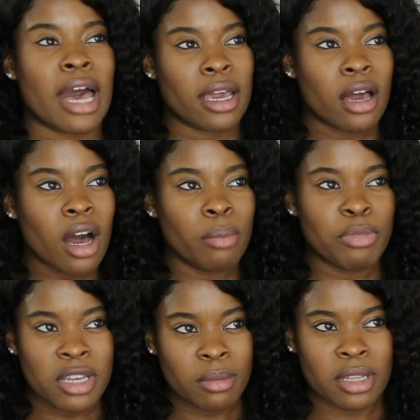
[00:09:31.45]
I got a
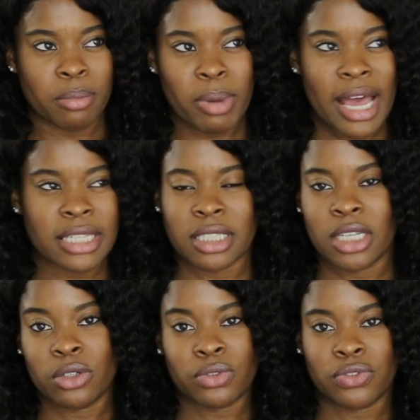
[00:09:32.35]
medium in the pants and
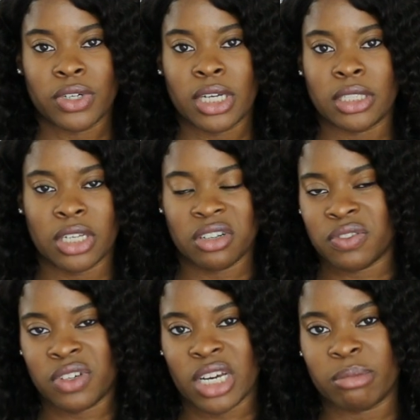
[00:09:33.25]
they don't fit. They don't
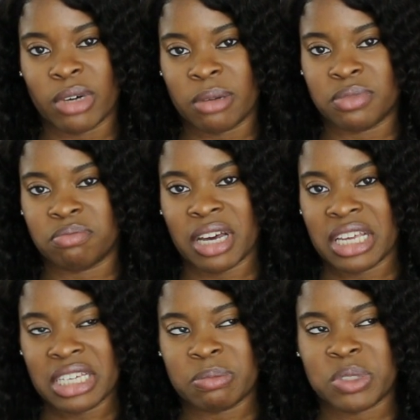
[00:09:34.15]
even come up my
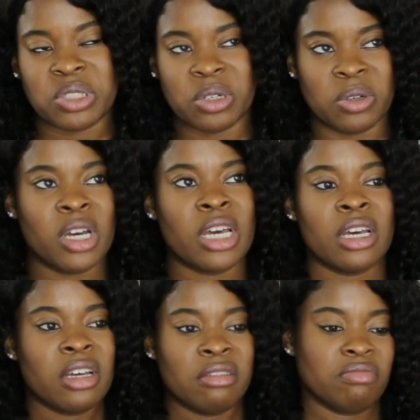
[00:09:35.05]
hips. So,
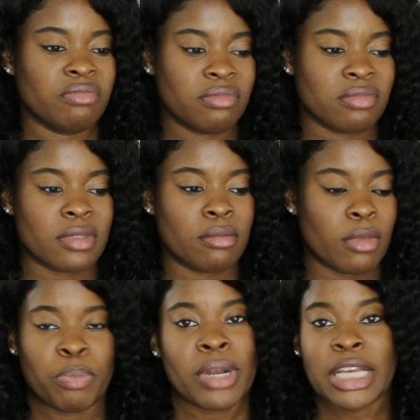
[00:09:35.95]

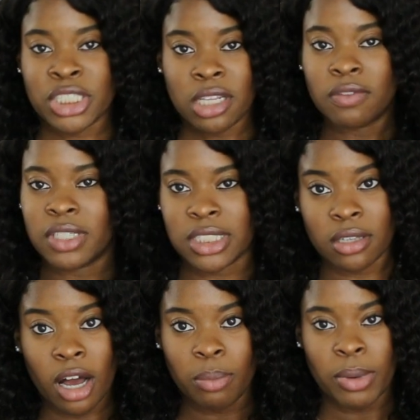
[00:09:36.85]
but I just love this
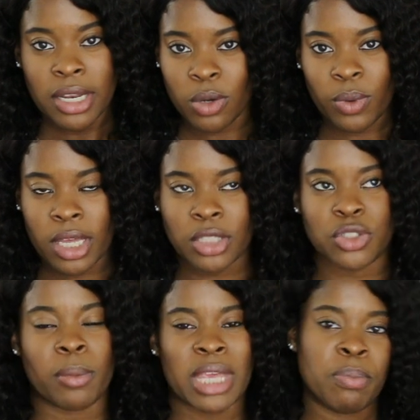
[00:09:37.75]
top anyway.
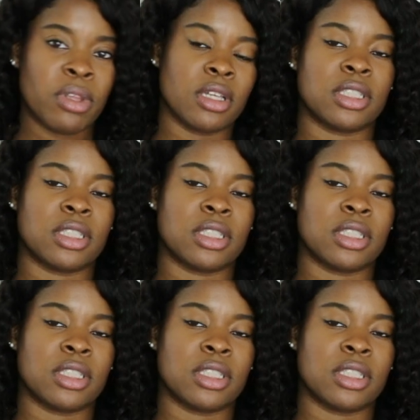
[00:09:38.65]
So I'm keeping the